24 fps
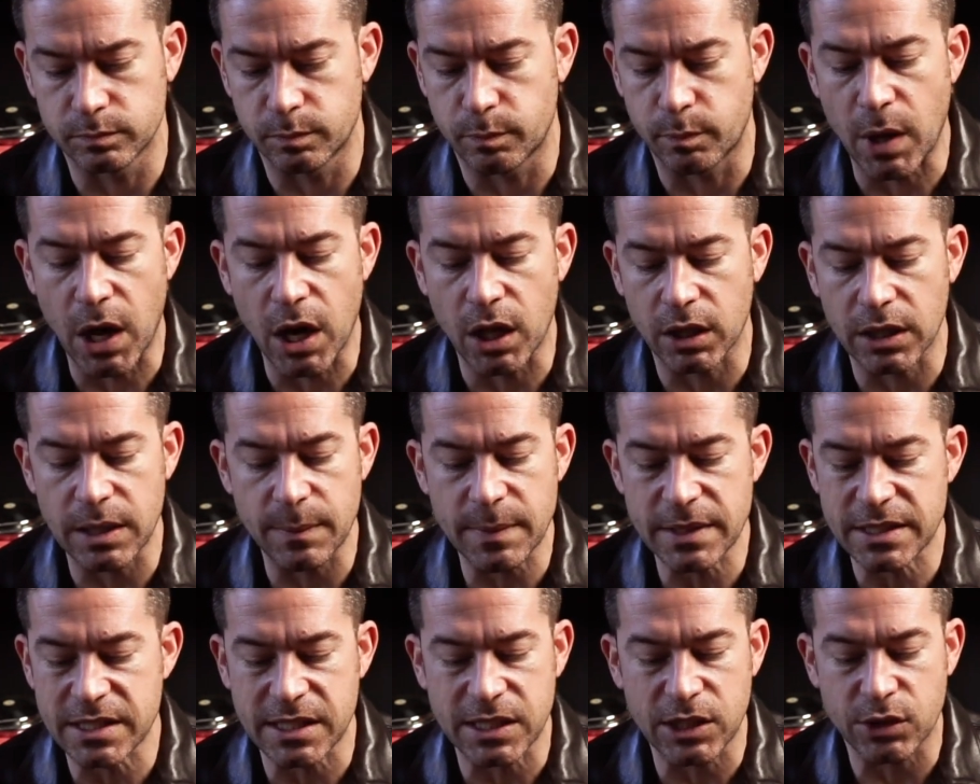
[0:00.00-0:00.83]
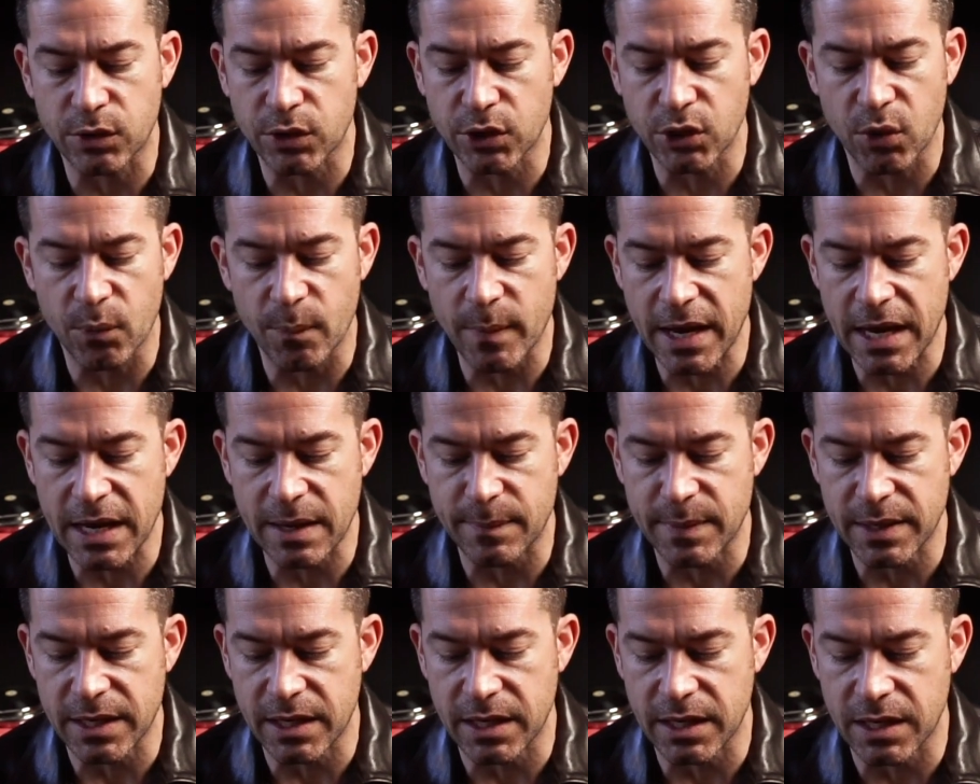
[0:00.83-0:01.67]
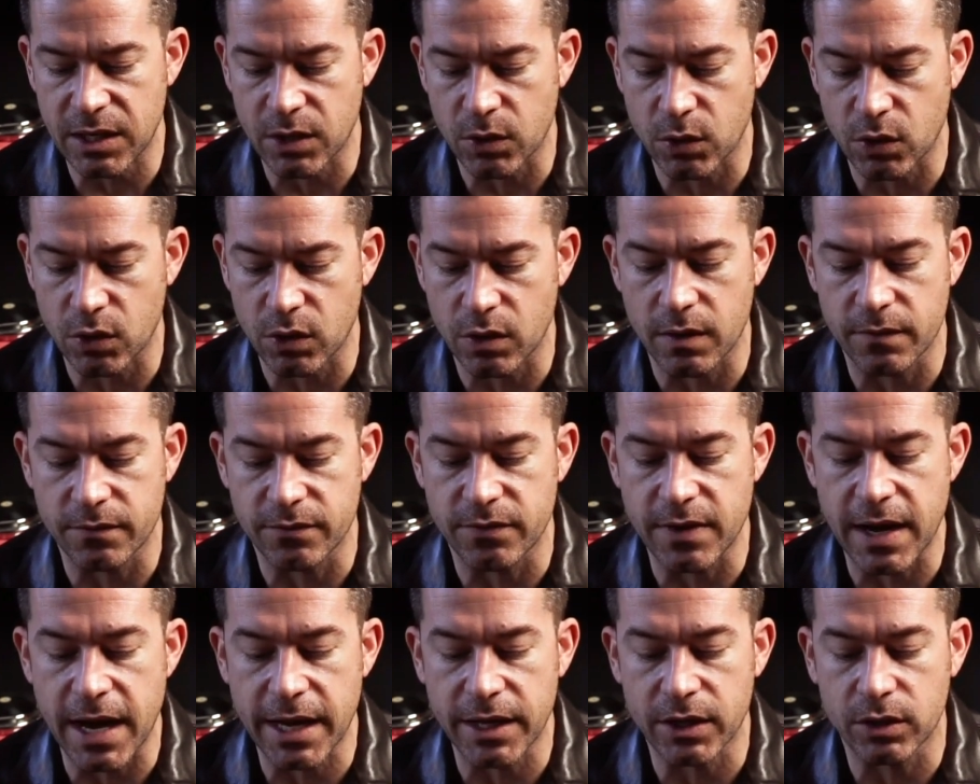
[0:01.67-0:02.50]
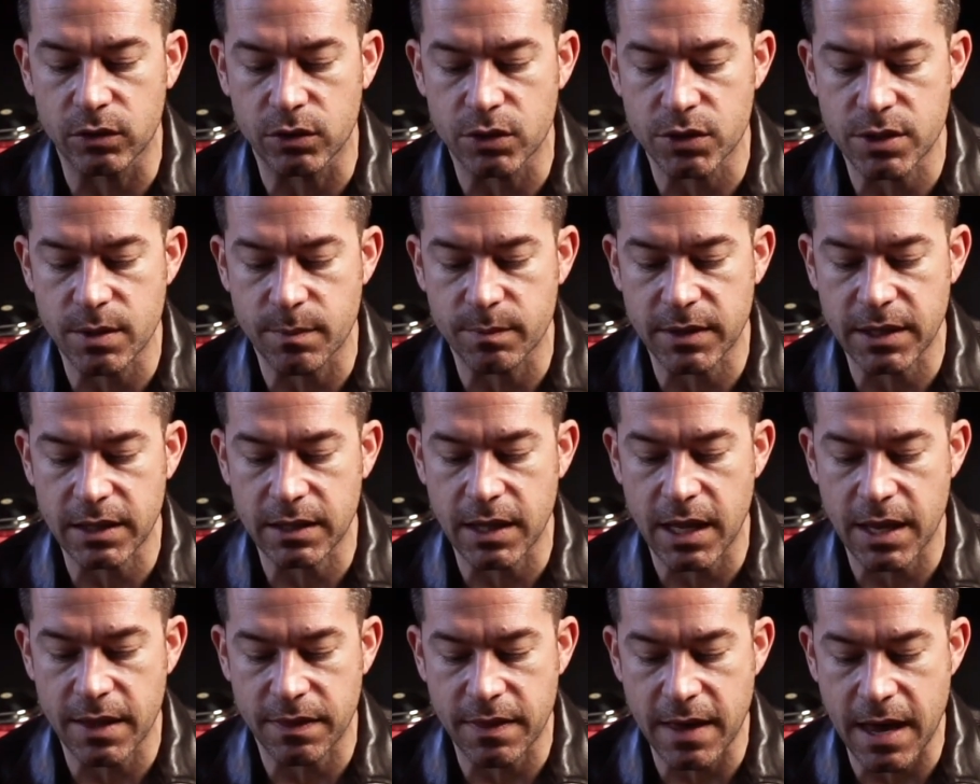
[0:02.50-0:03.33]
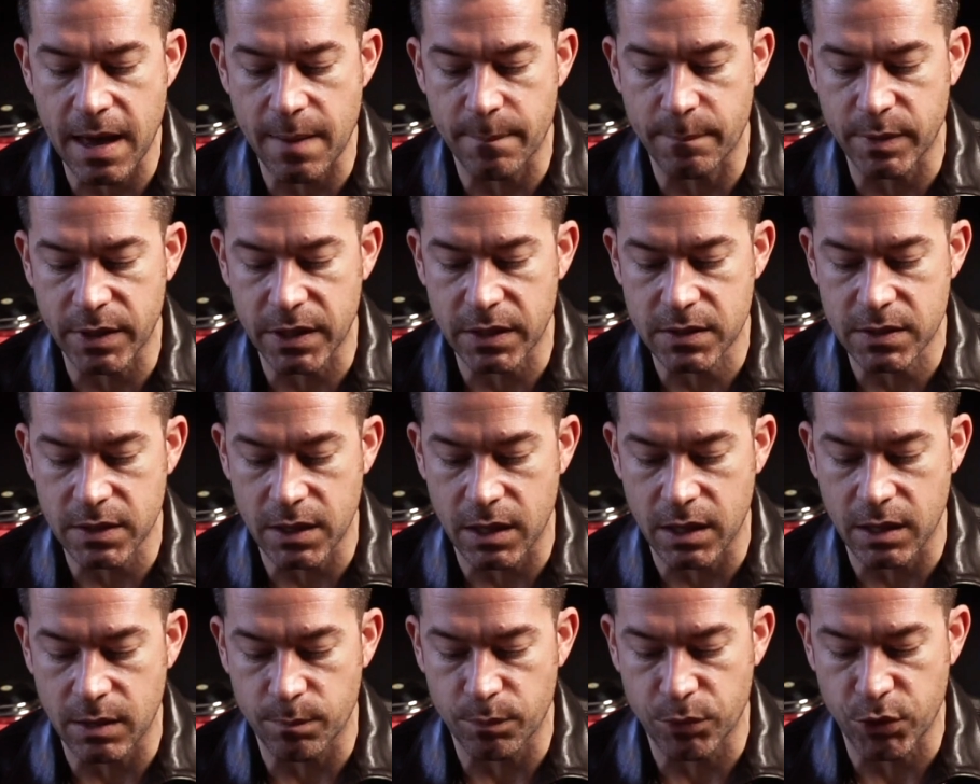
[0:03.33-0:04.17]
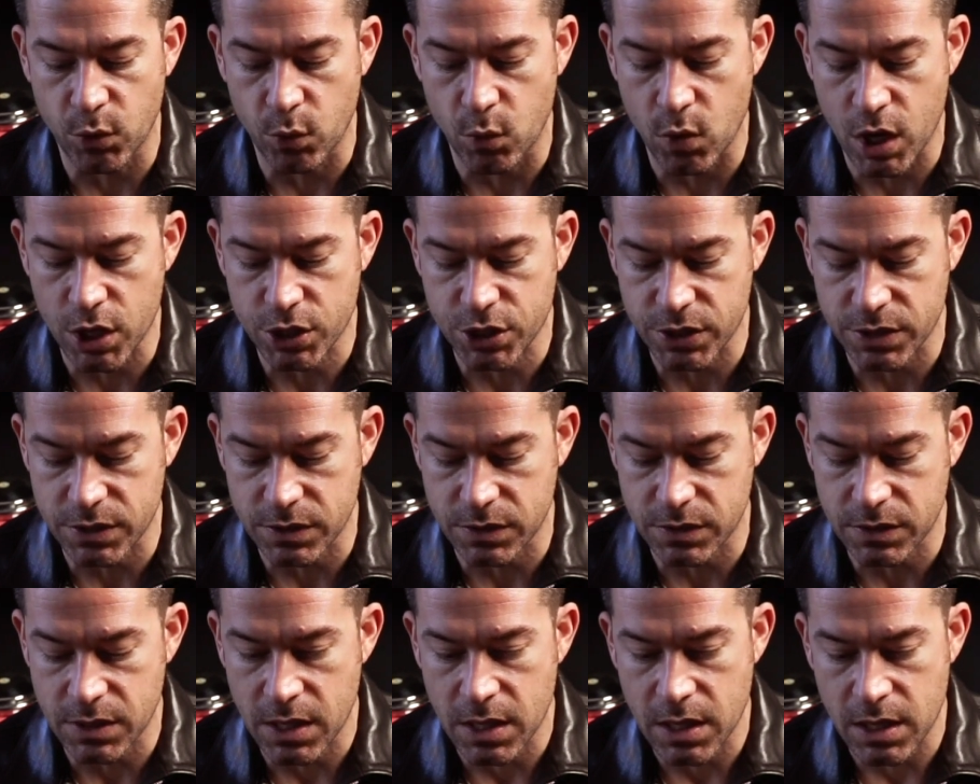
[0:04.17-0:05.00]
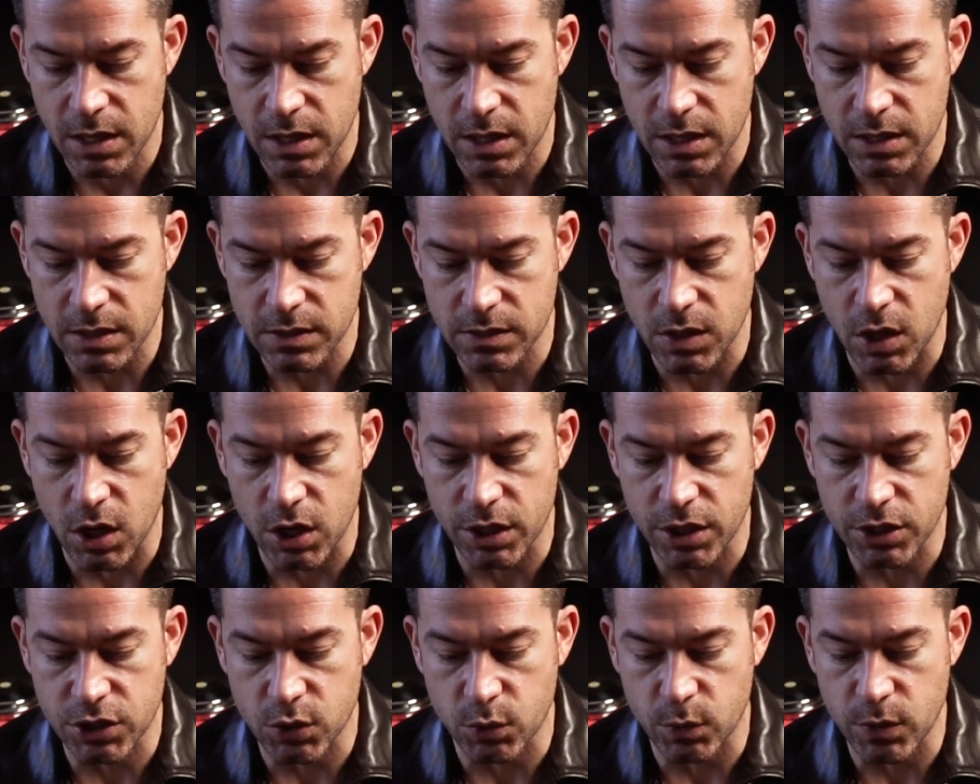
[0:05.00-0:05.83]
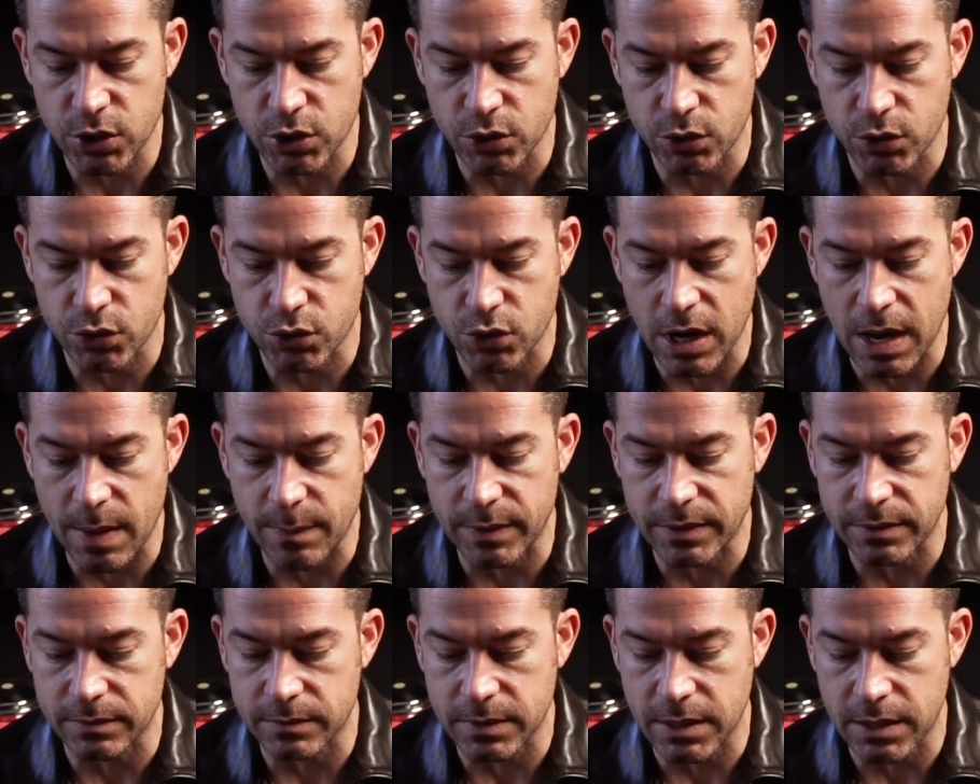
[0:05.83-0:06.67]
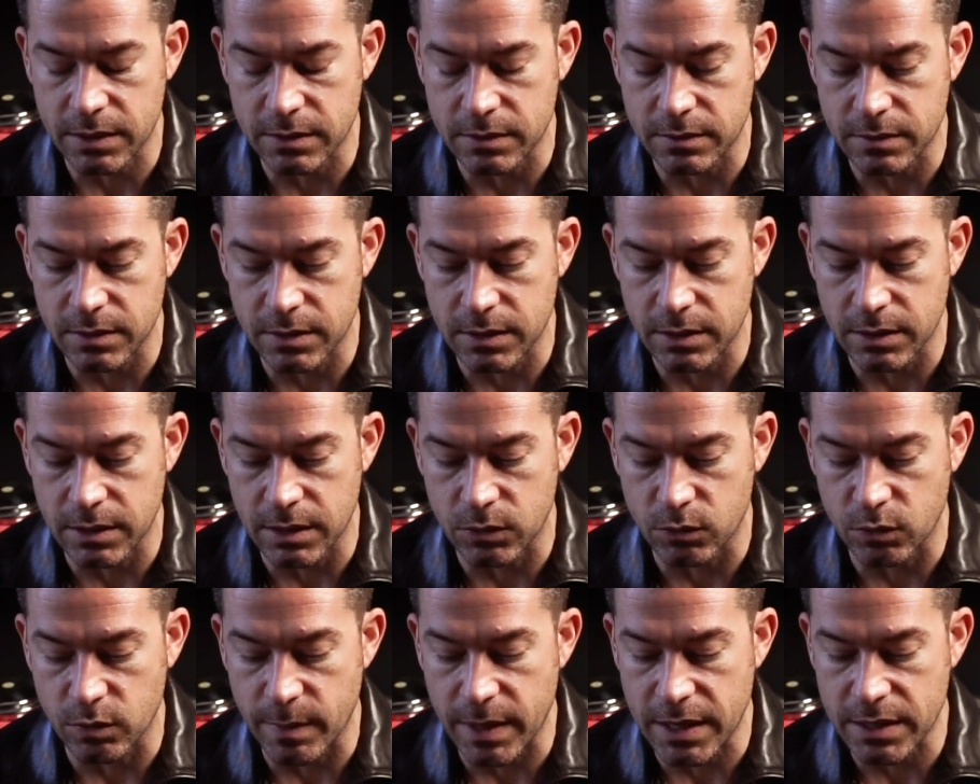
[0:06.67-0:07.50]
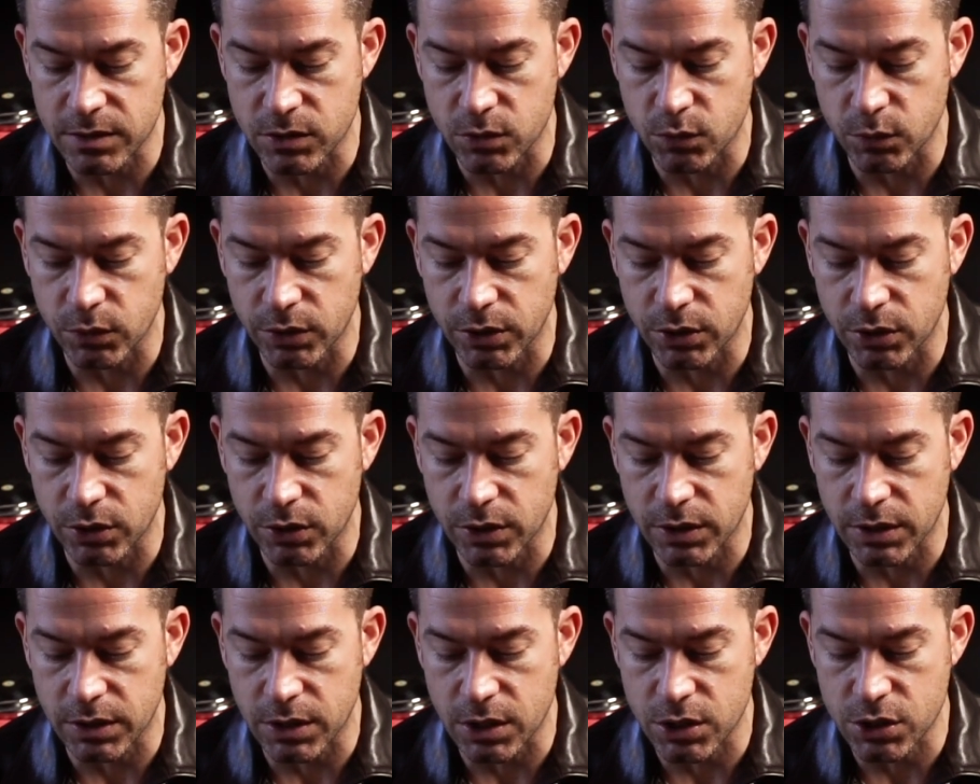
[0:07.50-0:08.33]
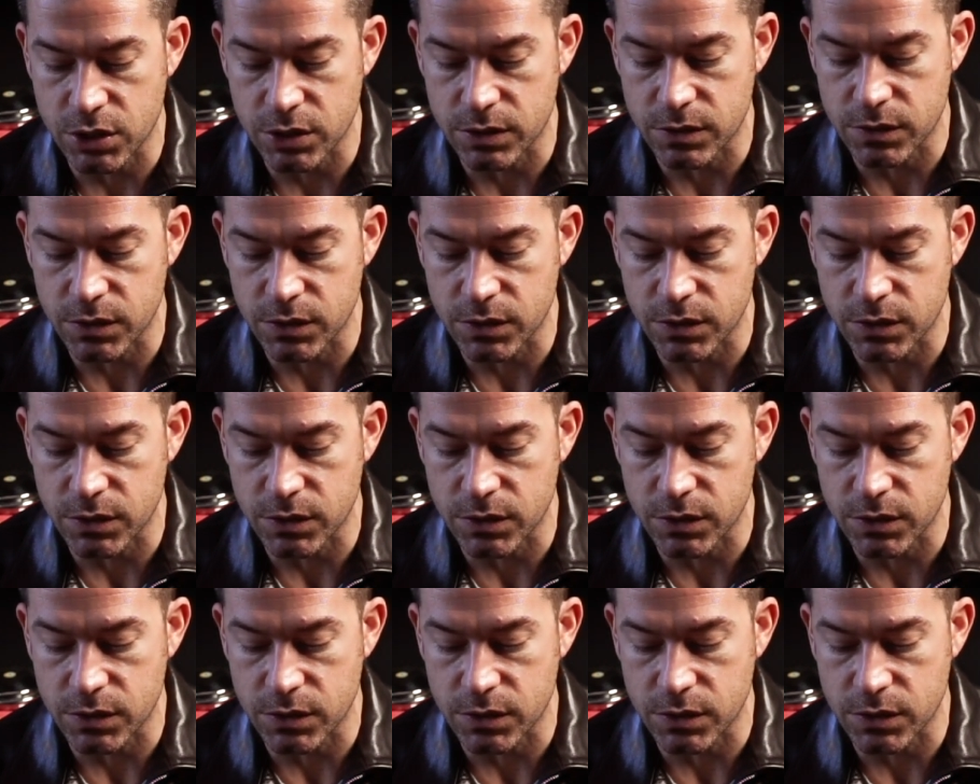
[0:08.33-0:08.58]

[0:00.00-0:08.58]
poly material maybe, or a vinyl or something like that. But the watch is on its original strap and remains in really good condition.